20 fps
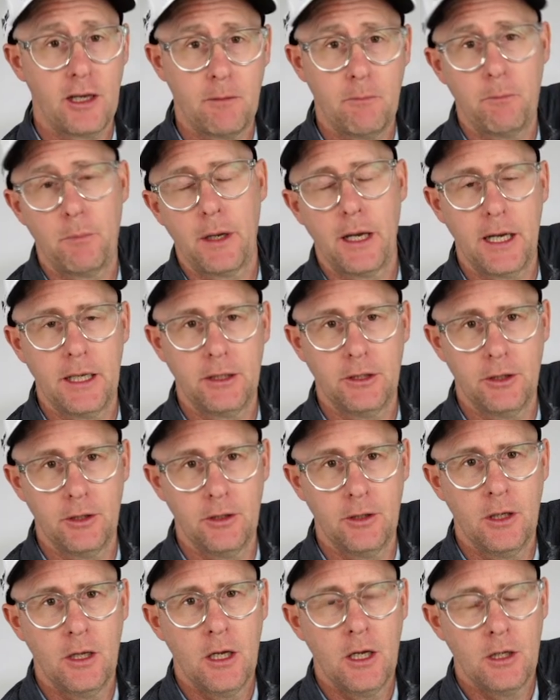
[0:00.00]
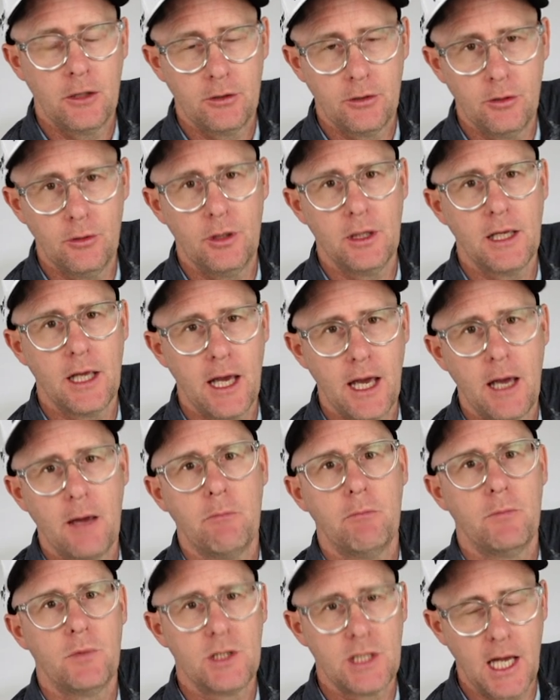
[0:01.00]
companion to the
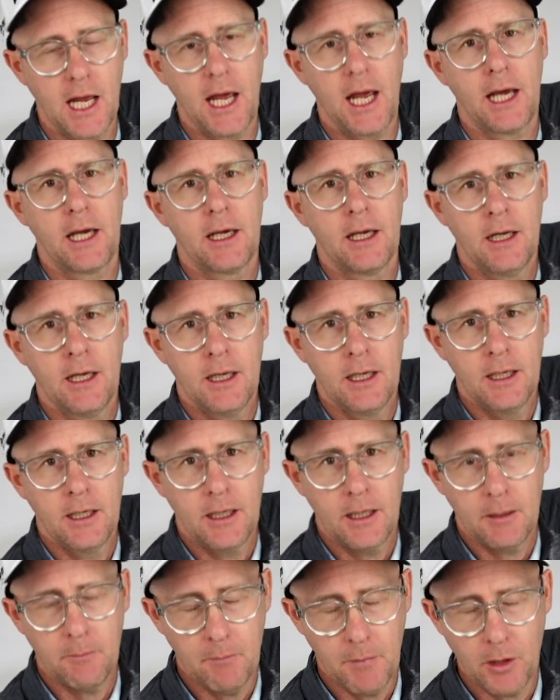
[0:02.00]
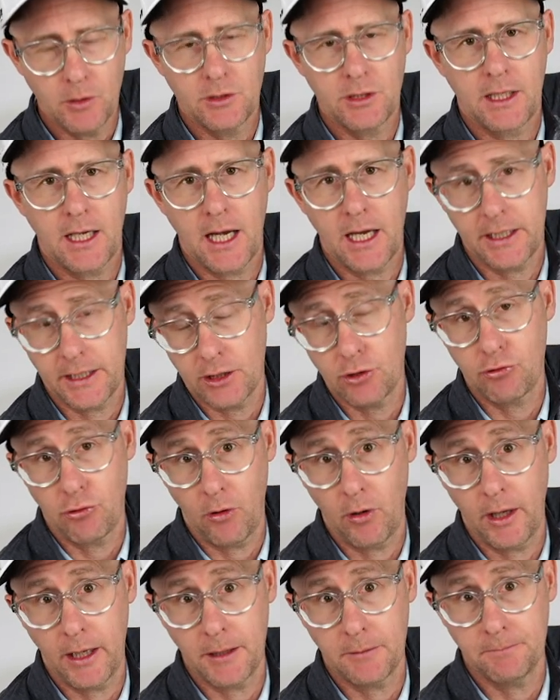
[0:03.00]
M-Tech Motocaddy
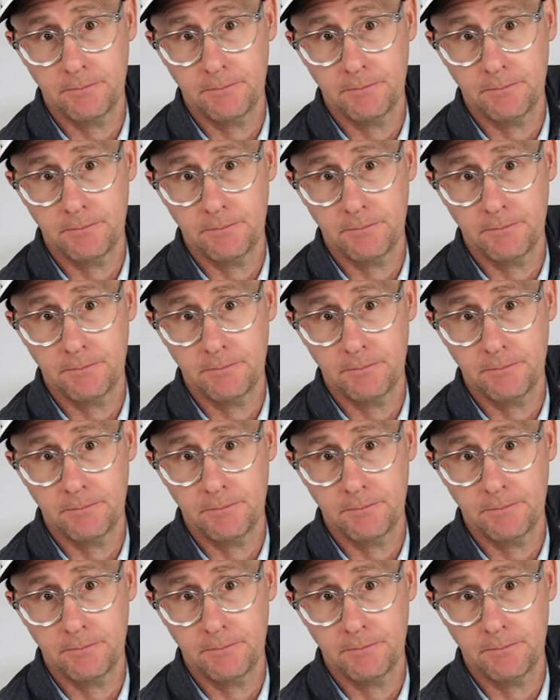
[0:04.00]
Trolley.